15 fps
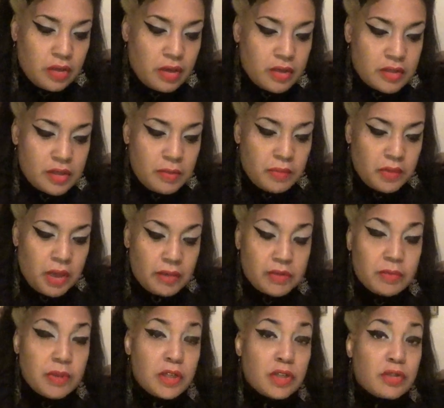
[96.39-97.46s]
or something I was
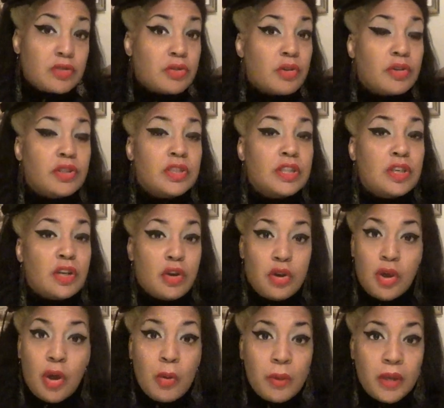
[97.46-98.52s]
being controlled and didn't
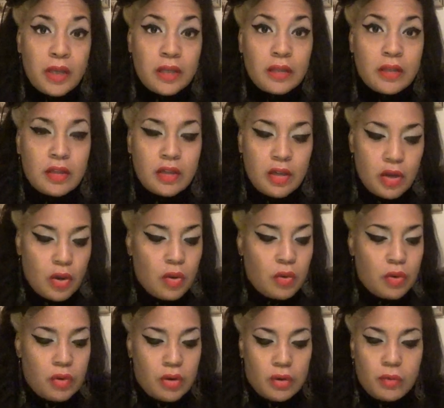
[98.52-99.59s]
know it
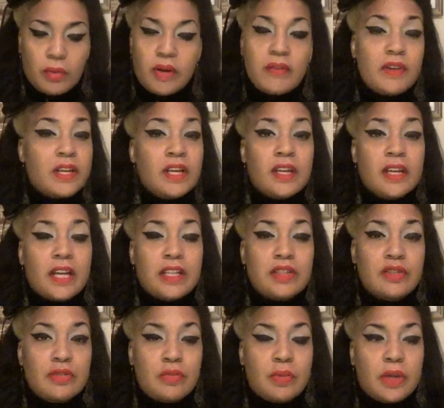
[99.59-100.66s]
or whatever the hell I got to
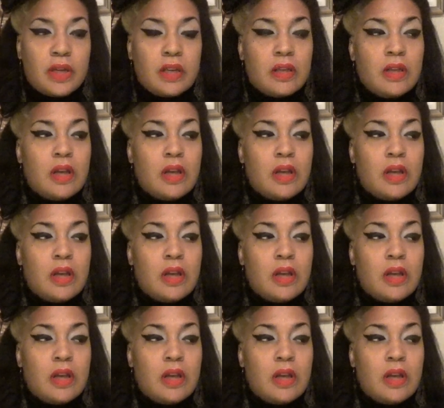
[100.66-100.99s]
do with.